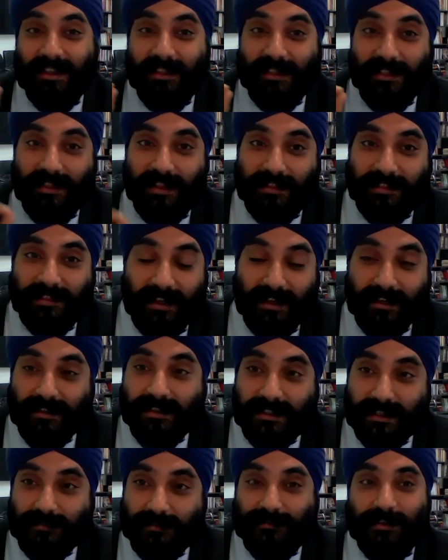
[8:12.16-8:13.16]
The
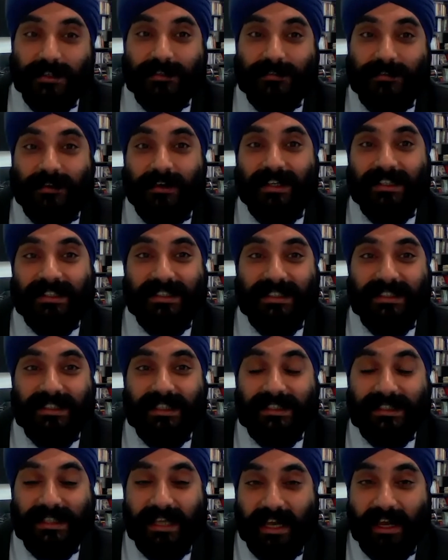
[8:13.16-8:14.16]
difference for us is
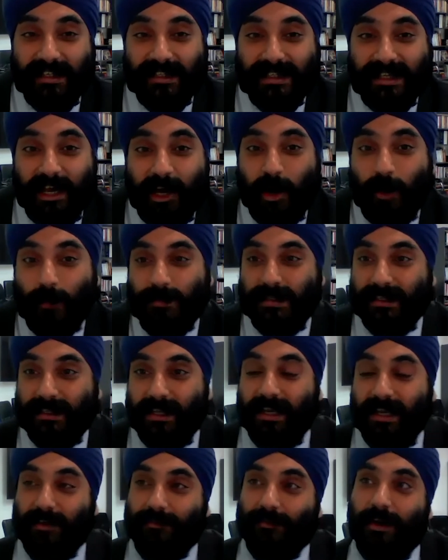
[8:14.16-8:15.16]
it helps
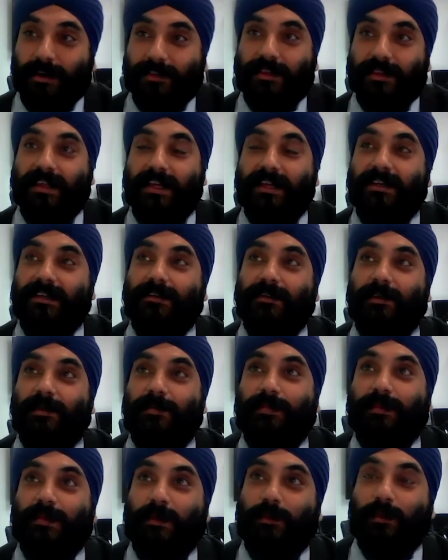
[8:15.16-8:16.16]
rather than
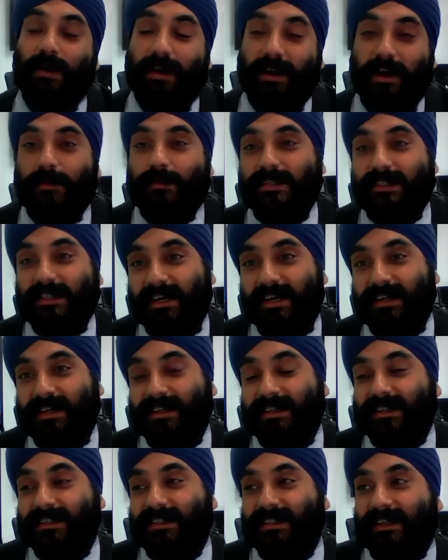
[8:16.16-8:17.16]
when I was
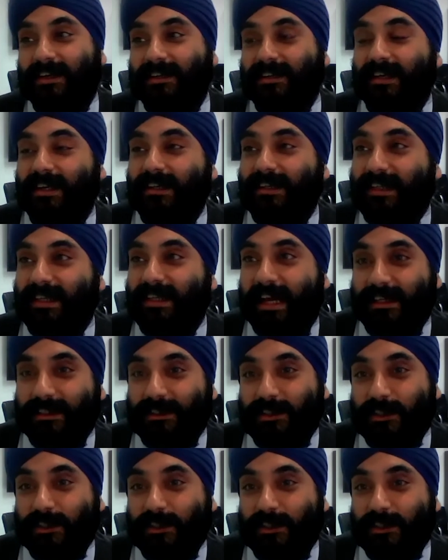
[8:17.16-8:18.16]
younger, I think the
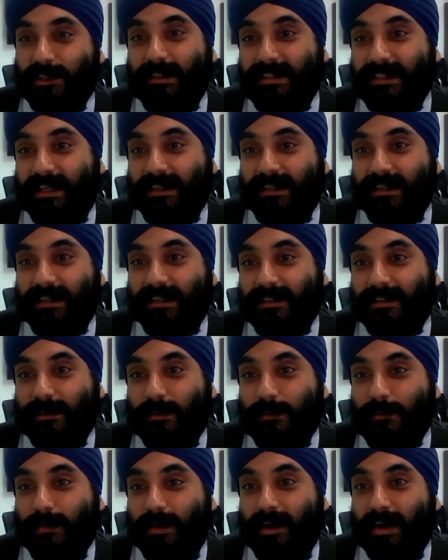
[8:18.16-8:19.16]
lectures were done
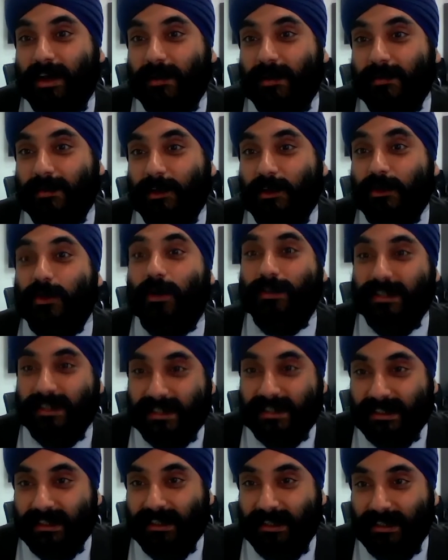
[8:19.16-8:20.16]
by
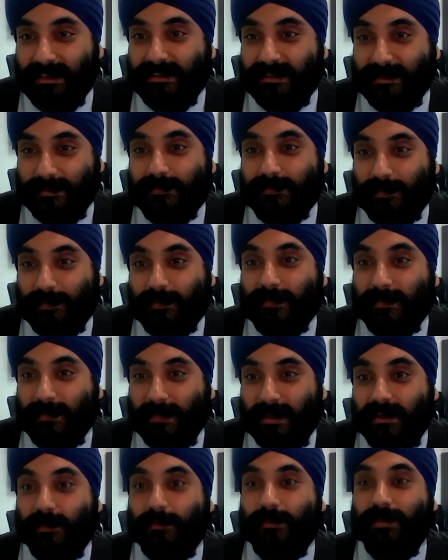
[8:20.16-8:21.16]
non-Sikhs,
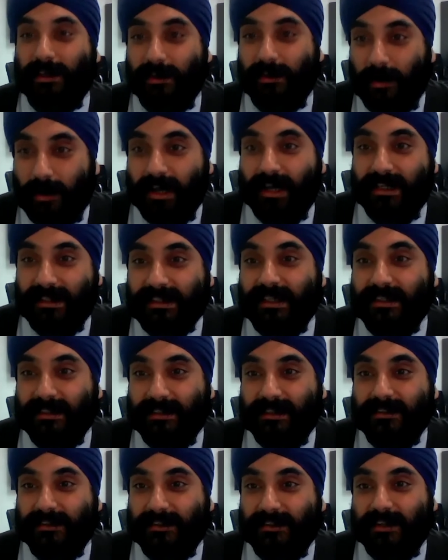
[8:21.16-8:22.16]
you know, that I
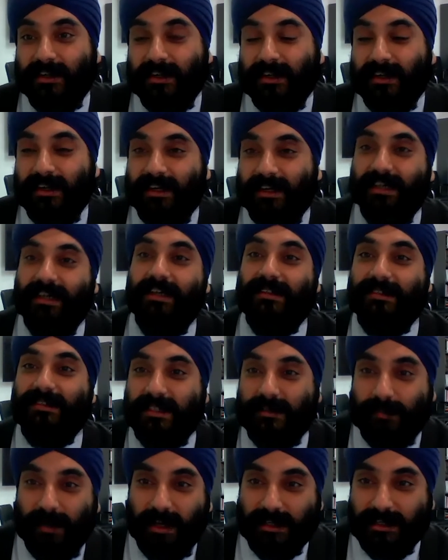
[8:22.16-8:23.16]
attended, you know, he's a
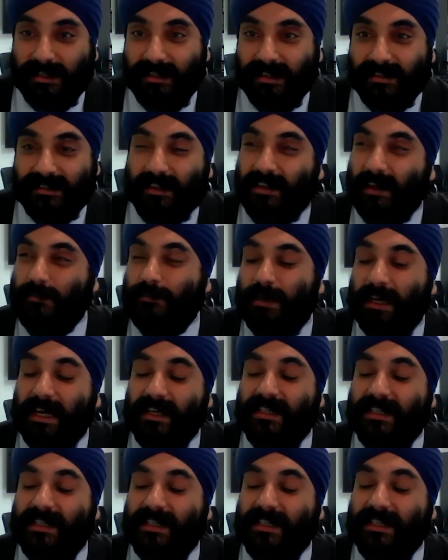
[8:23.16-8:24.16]
specialist. I think
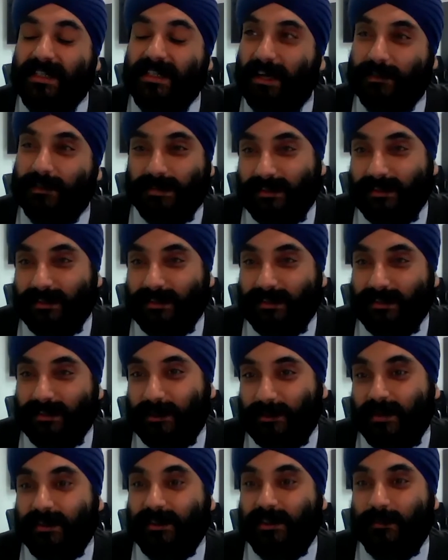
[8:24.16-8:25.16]
Peter Bance was the first
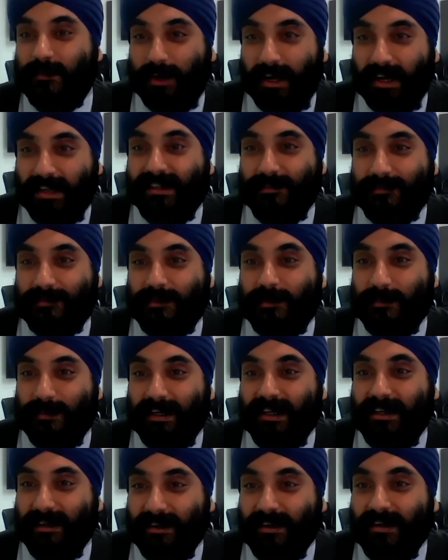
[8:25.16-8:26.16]
one to break that for
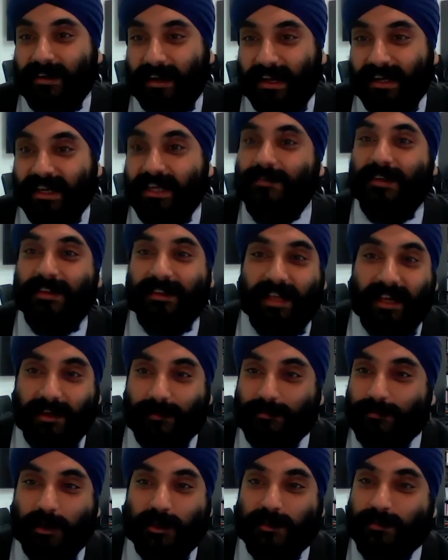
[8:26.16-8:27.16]
me. And even
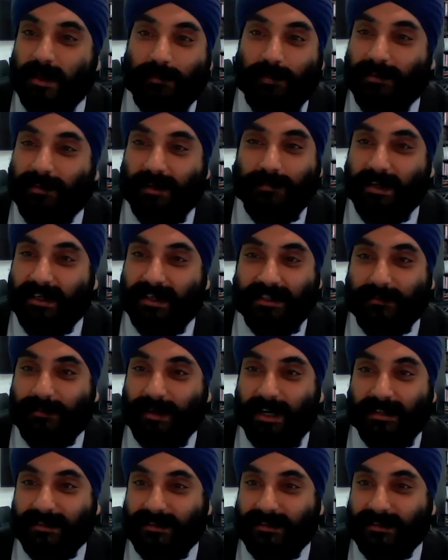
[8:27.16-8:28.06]
then, most people think Peter Bance